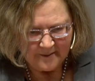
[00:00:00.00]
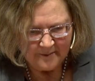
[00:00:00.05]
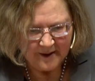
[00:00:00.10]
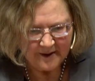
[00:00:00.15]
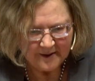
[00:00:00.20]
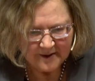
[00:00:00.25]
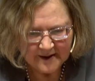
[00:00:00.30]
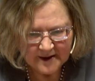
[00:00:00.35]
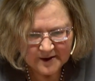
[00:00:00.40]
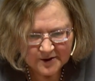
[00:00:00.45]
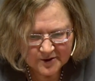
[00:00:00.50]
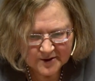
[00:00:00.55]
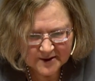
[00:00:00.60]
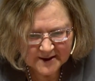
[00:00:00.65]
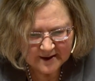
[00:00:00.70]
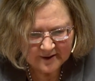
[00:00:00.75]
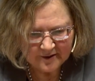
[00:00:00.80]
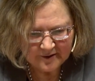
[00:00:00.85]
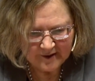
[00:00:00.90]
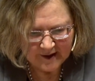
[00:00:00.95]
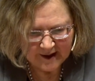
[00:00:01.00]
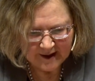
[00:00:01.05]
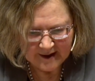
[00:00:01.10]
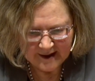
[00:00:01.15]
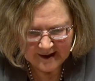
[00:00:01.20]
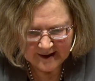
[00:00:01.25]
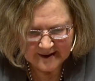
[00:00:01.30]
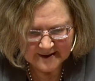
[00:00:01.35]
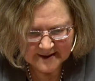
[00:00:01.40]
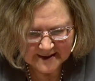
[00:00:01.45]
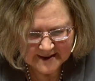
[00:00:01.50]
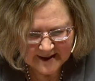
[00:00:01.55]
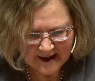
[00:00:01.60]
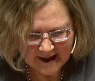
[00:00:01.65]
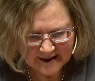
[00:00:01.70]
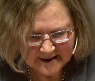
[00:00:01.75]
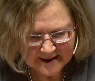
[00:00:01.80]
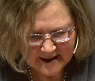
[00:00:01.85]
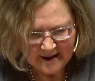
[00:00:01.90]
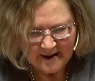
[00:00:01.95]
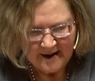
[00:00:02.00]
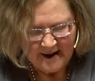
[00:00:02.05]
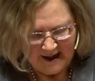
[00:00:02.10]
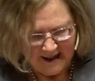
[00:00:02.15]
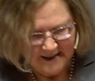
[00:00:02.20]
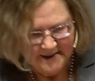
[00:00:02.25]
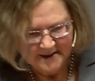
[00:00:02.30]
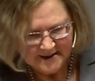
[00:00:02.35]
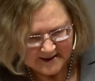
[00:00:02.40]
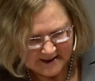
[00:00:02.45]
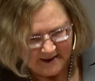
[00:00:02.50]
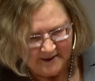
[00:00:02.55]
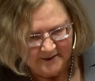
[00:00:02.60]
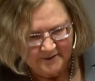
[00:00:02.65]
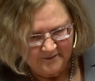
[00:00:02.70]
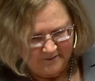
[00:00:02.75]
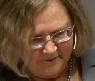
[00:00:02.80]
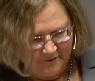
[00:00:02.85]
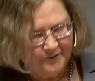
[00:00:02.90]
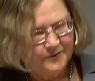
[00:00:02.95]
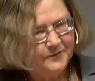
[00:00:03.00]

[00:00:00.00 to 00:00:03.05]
But the interesting thing is that, as I said,